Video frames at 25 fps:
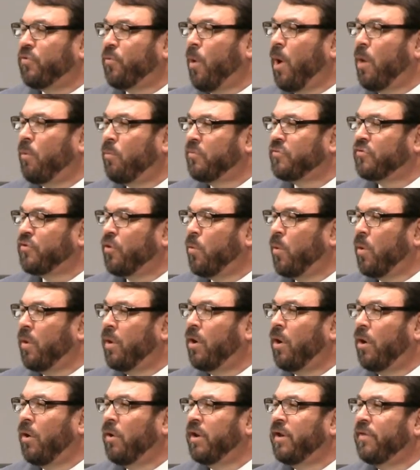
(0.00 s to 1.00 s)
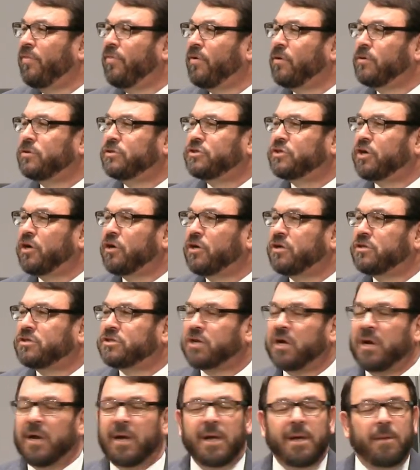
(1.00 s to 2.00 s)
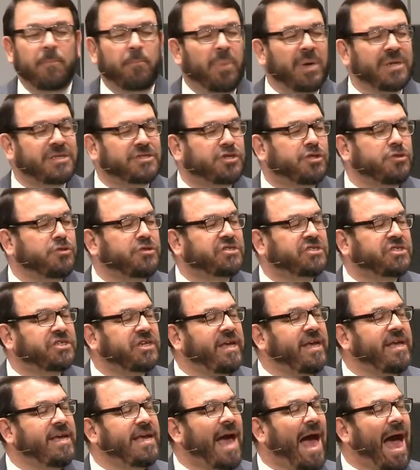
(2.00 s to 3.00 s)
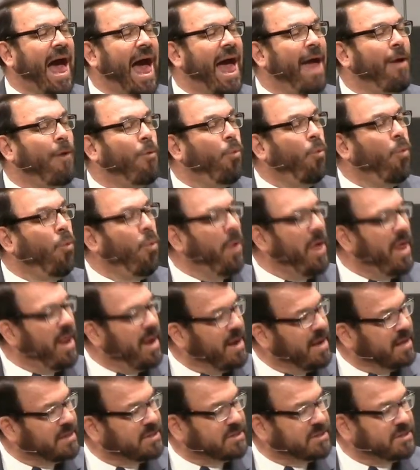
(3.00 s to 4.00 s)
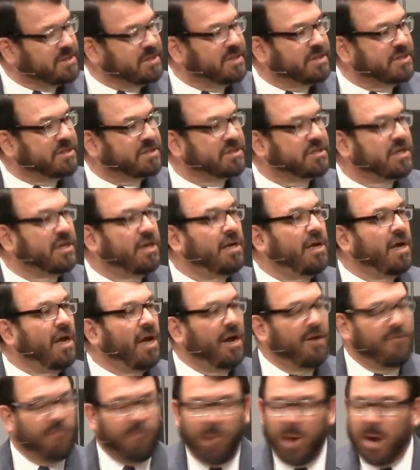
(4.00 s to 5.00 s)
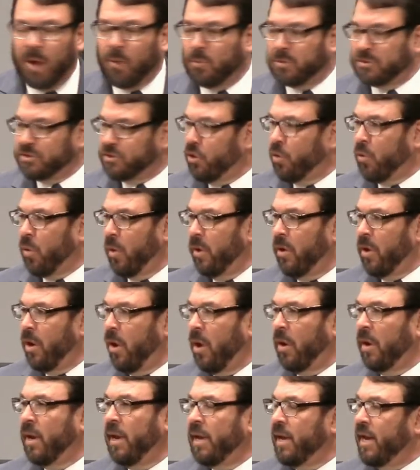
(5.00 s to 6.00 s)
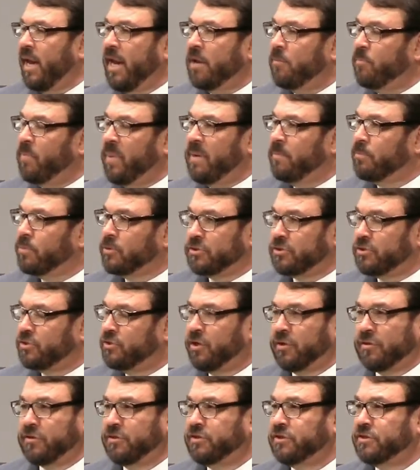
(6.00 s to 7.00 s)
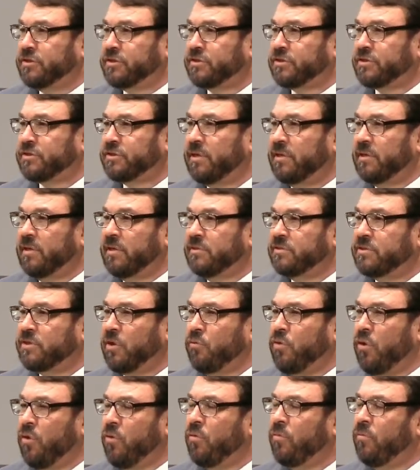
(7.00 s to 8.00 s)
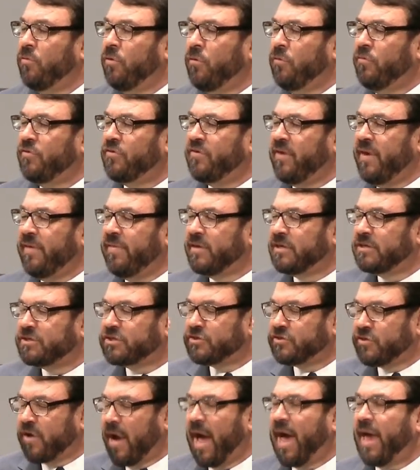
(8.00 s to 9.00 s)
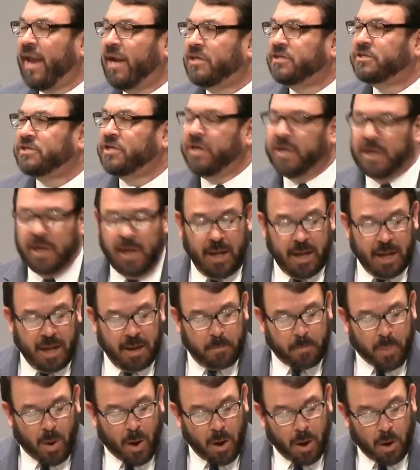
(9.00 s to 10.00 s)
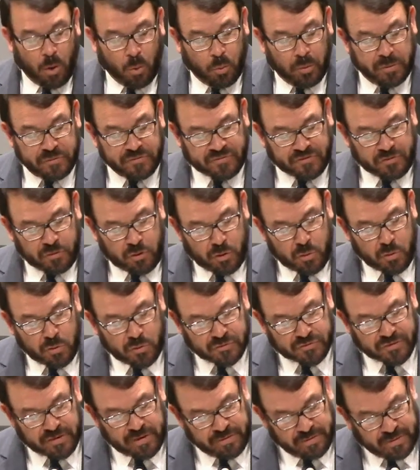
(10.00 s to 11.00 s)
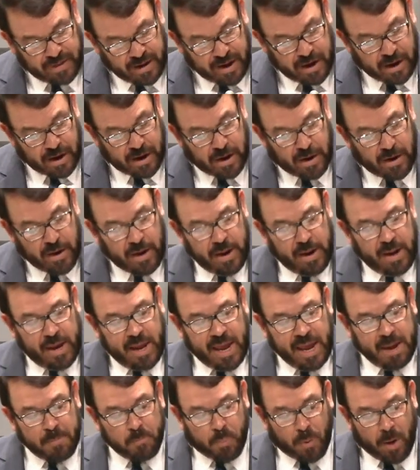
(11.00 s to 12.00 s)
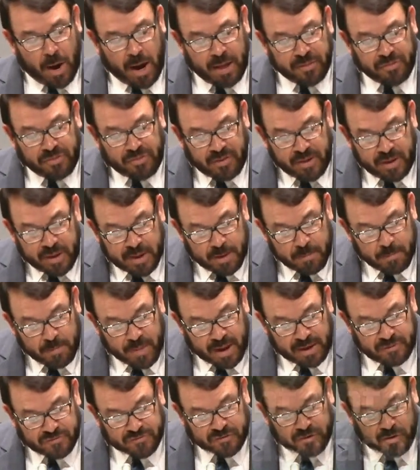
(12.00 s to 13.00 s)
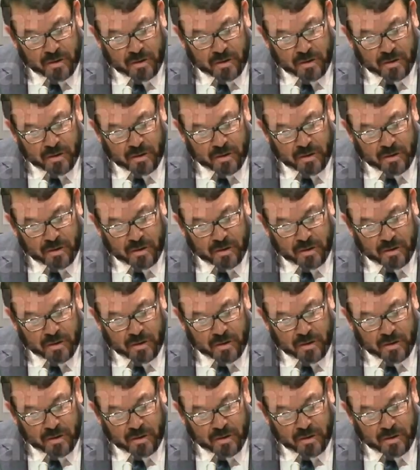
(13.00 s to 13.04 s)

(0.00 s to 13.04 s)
with what was going on in their church, but to see eyewitnesses of what was going on in people's churches. So you, you see the strategy Paul was using there and brought them a